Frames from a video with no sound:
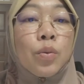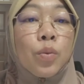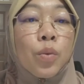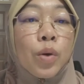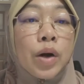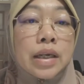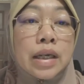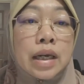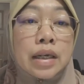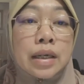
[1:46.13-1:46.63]

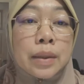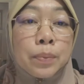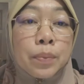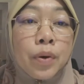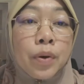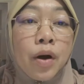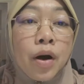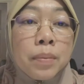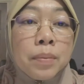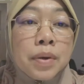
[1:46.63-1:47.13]
what are the
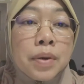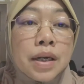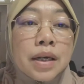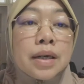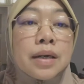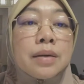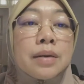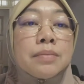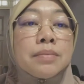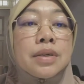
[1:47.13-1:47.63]

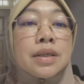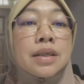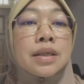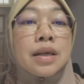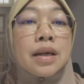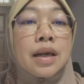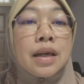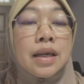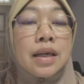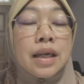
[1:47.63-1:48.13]
problems
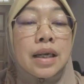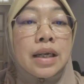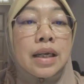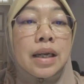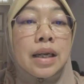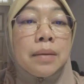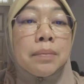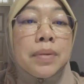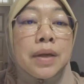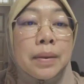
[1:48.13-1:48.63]
in
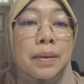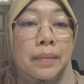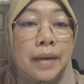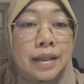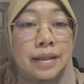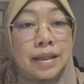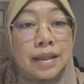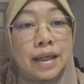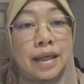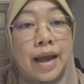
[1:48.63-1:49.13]

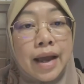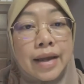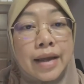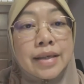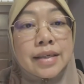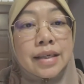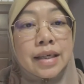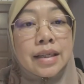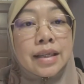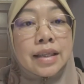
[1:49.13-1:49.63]
implementing
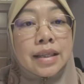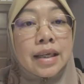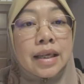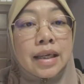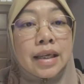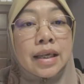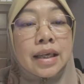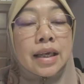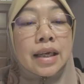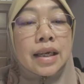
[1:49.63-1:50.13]
ICT
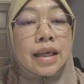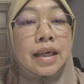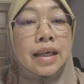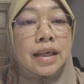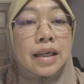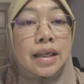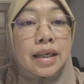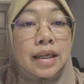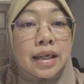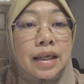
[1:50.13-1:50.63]

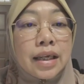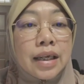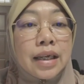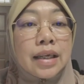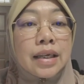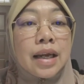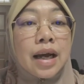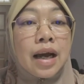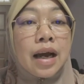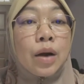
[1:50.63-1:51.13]

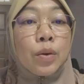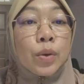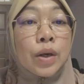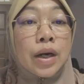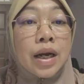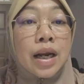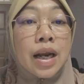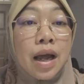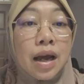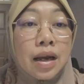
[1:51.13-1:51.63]
in our
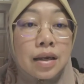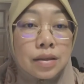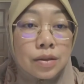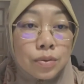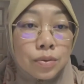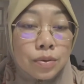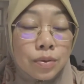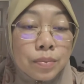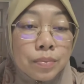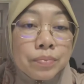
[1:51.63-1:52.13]

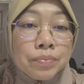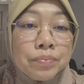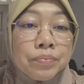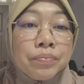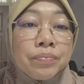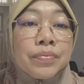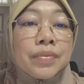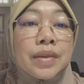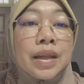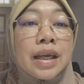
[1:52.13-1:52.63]
classroom,
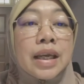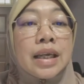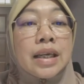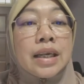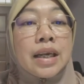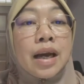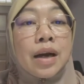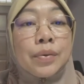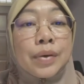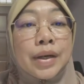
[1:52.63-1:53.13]
in
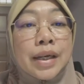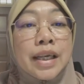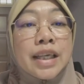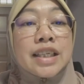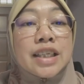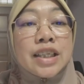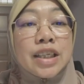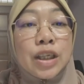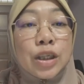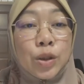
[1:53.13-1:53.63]
our
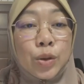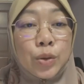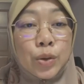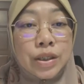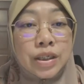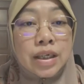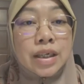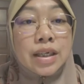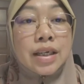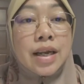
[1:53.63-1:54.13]

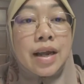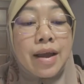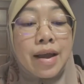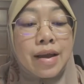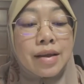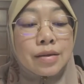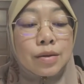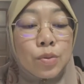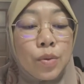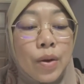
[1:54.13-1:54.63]
institution
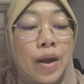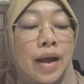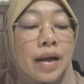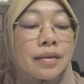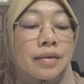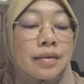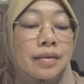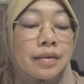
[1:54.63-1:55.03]
as well.